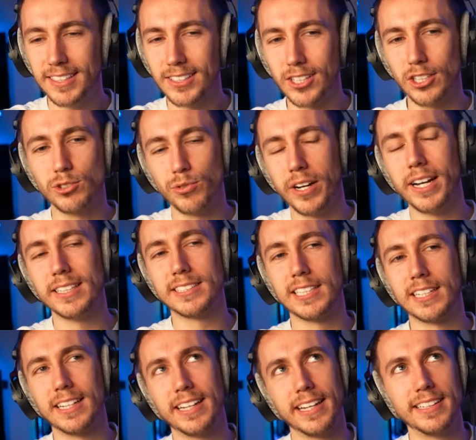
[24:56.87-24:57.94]
Because
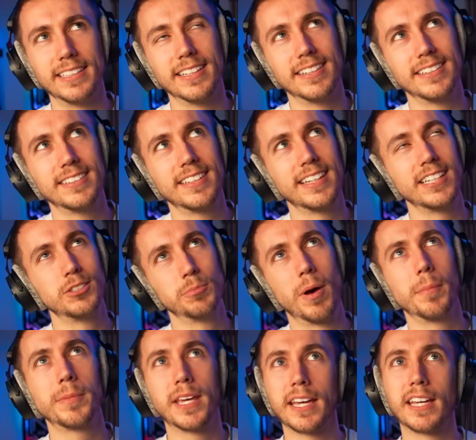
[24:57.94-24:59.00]
realistically, his
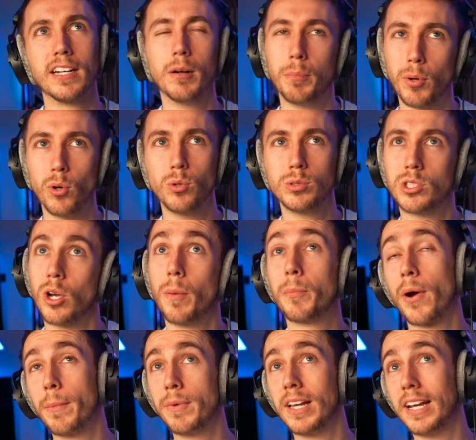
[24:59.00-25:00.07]
mum kicking a ball to a Premier